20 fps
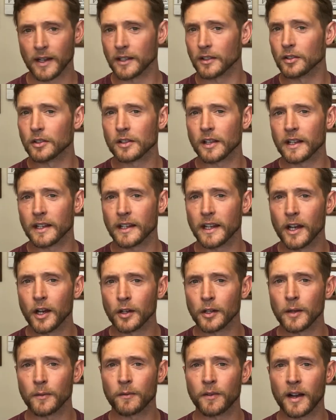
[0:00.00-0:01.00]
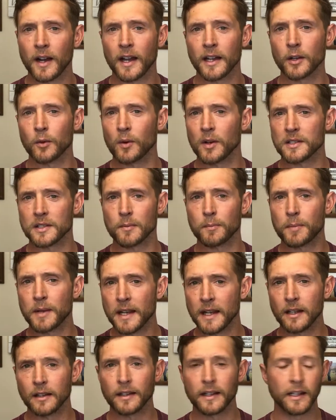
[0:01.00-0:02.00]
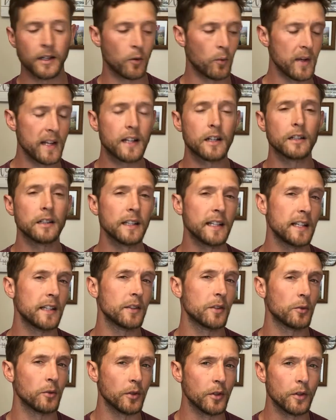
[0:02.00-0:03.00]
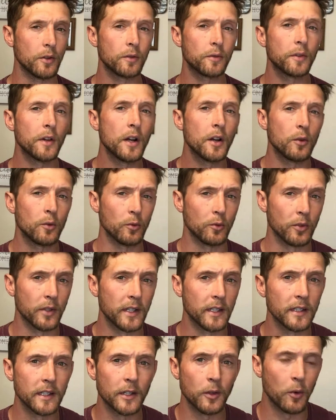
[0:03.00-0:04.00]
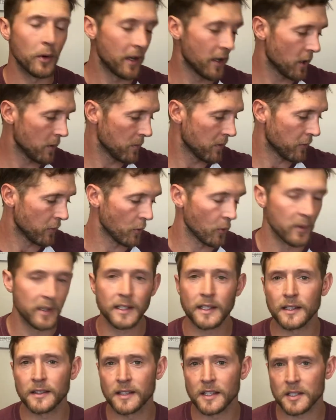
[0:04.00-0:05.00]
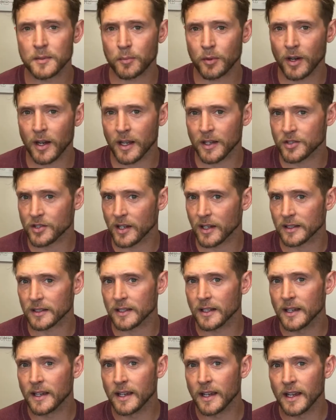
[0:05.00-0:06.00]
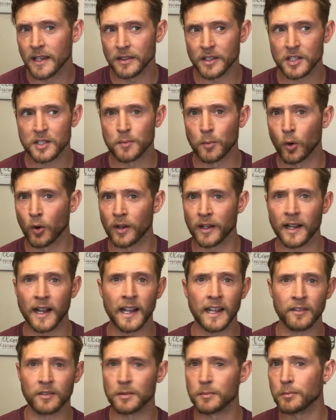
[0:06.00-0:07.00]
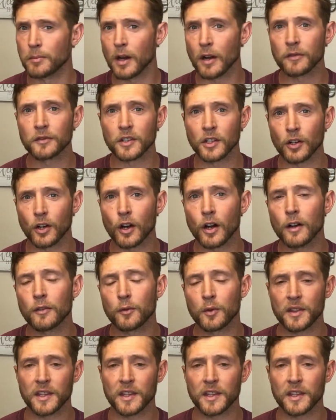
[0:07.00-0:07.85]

It looked like it held up fine, it wasn't peeling. We cleaned the roof really well before we did this project, and this morning I even buffed it off with a